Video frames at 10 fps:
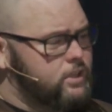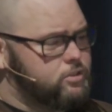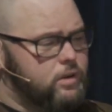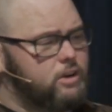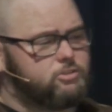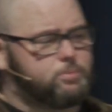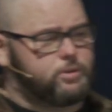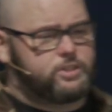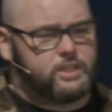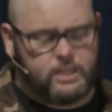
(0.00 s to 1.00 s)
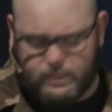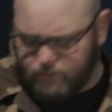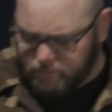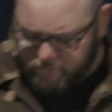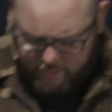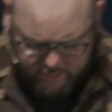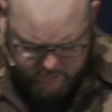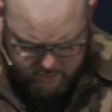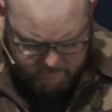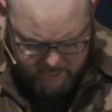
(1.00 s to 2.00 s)
12% of our budget
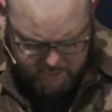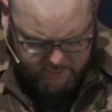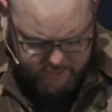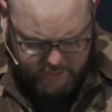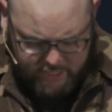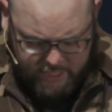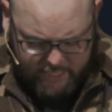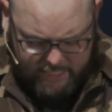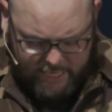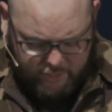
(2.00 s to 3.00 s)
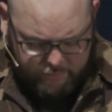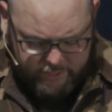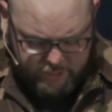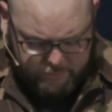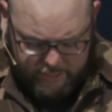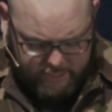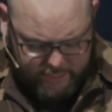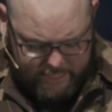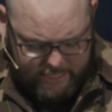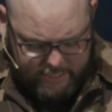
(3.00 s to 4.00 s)
to missions and outreach, but
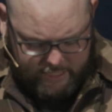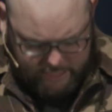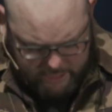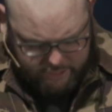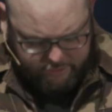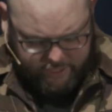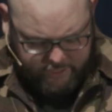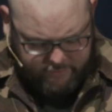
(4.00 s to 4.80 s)
God honored it.